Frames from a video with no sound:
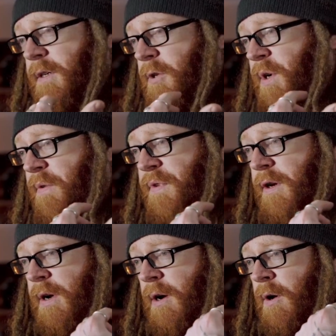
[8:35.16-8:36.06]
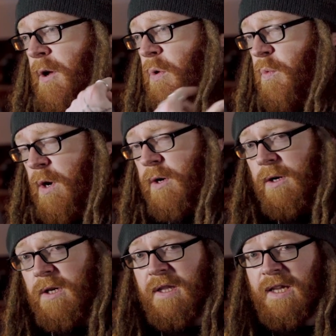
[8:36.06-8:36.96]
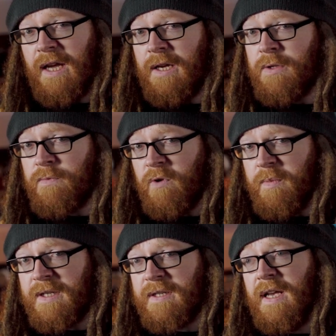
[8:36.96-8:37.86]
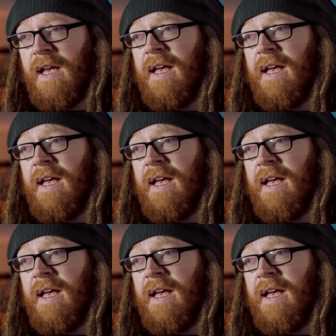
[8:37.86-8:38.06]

It's going to try and figure out what color the light in the room is,